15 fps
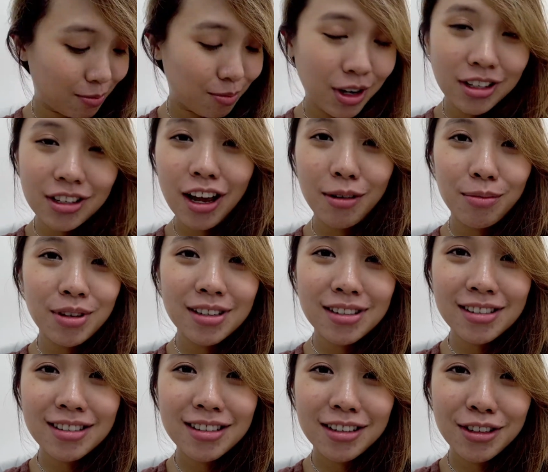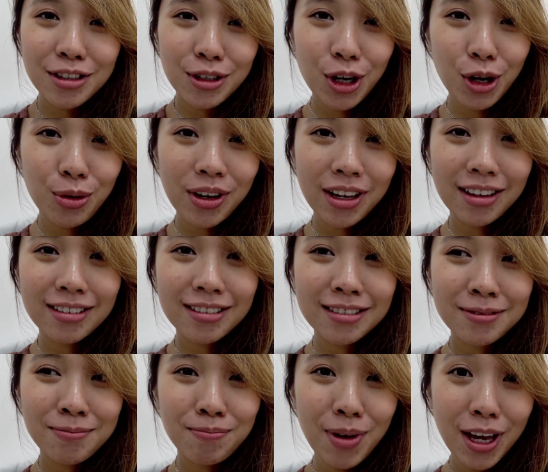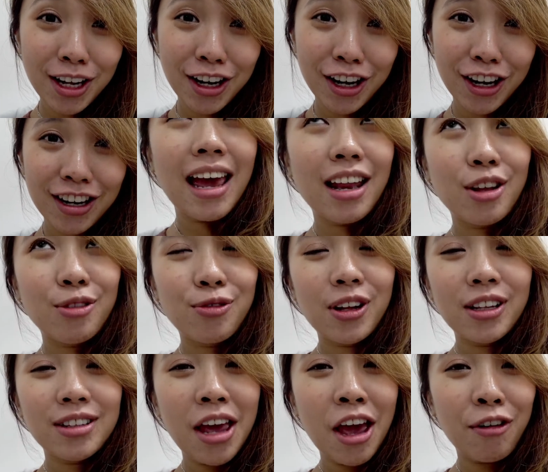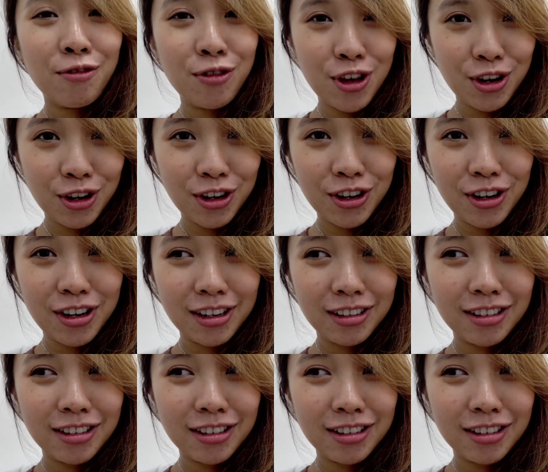My tummy is growing bigger and it felt heavier